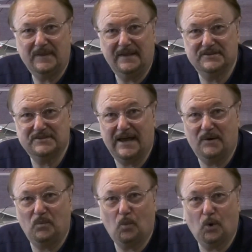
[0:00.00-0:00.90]
Is
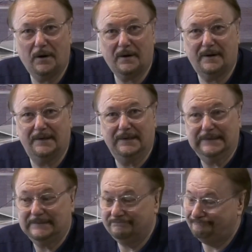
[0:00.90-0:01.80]
that work?
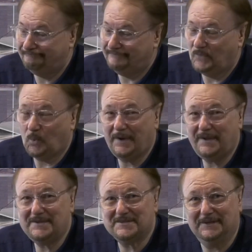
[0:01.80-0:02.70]
What
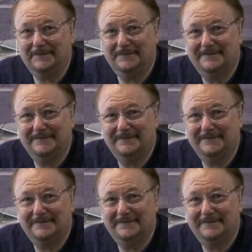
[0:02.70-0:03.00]
is it?